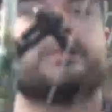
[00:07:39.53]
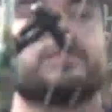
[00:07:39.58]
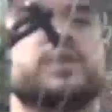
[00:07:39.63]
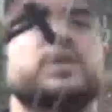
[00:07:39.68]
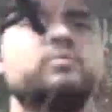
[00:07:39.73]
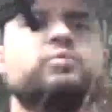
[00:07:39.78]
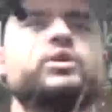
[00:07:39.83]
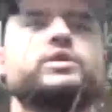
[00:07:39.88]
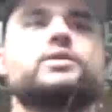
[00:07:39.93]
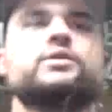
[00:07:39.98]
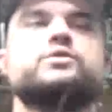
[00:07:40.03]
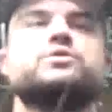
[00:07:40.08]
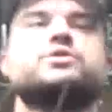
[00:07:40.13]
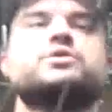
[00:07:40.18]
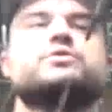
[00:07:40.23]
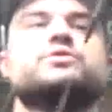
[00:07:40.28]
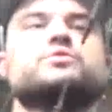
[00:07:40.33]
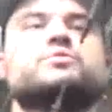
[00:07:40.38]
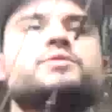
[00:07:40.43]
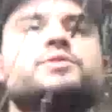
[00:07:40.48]
And what those
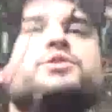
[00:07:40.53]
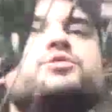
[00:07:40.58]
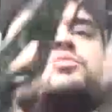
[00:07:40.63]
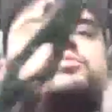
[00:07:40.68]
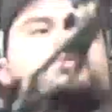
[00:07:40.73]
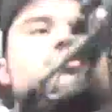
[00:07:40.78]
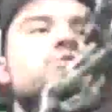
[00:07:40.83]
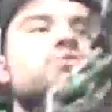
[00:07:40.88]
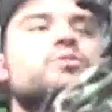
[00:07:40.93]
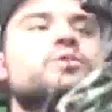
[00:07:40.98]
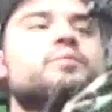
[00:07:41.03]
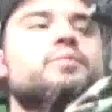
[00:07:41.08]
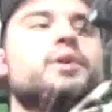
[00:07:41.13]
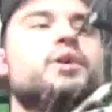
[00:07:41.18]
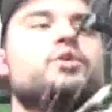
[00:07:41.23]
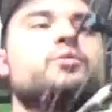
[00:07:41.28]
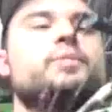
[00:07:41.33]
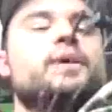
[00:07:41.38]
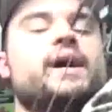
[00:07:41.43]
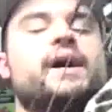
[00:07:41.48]
do is when you pull the
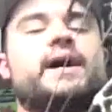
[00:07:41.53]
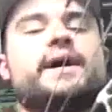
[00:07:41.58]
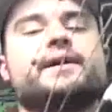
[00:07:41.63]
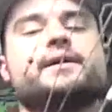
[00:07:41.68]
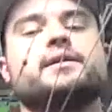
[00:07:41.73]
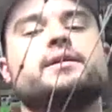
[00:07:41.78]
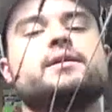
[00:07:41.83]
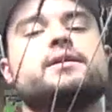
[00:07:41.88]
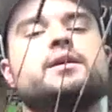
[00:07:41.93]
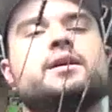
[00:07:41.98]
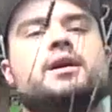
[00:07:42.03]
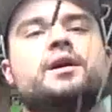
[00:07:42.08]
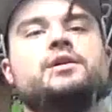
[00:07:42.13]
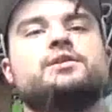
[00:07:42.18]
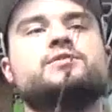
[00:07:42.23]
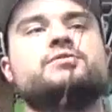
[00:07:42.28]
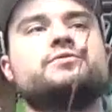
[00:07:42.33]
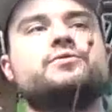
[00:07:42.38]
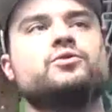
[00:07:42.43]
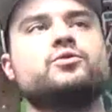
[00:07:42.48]
bow back
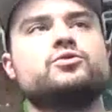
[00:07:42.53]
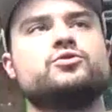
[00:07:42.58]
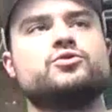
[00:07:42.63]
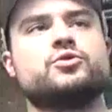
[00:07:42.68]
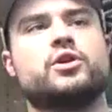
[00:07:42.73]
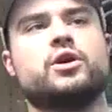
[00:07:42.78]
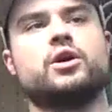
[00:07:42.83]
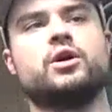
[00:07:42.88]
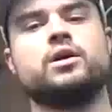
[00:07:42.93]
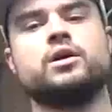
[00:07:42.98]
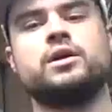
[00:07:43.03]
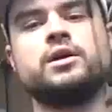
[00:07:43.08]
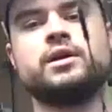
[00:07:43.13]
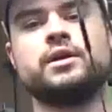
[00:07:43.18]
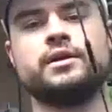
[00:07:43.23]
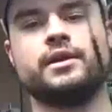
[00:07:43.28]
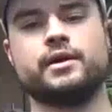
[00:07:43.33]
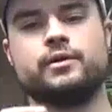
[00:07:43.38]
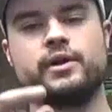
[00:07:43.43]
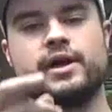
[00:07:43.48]
to full draw,
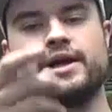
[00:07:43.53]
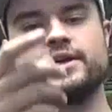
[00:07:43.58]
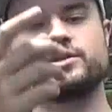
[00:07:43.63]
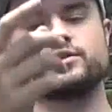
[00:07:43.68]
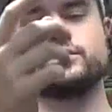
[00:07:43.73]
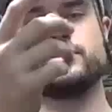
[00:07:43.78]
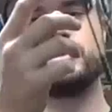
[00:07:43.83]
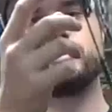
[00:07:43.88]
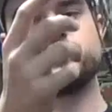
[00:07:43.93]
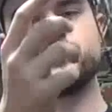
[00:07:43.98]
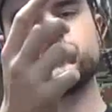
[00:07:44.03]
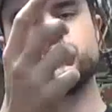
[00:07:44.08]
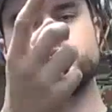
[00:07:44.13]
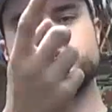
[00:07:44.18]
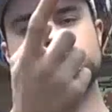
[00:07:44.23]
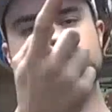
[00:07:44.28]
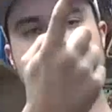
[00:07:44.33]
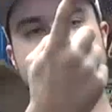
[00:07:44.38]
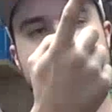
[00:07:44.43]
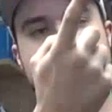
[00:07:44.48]
they will actually
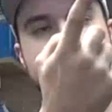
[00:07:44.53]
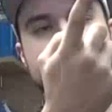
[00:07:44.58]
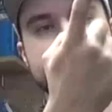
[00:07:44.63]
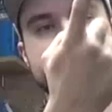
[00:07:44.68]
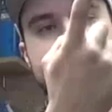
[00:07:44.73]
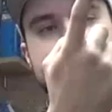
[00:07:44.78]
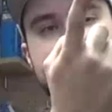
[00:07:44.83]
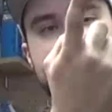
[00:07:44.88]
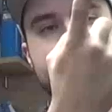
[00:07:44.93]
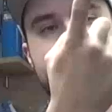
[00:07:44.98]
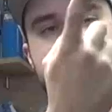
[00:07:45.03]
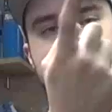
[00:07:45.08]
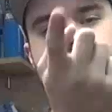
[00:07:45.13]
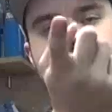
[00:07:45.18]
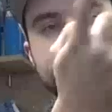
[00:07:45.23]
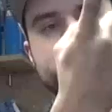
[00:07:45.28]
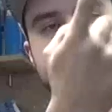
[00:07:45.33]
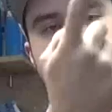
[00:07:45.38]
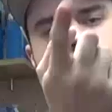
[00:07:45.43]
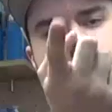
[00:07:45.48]
slap
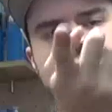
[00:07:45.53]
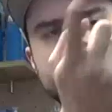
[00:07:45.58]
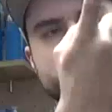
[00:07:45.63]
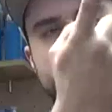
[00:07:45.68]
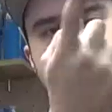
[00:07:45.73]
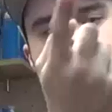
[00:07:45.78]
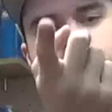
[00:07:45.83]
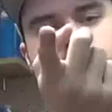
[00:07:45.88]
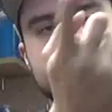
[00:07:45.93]
against this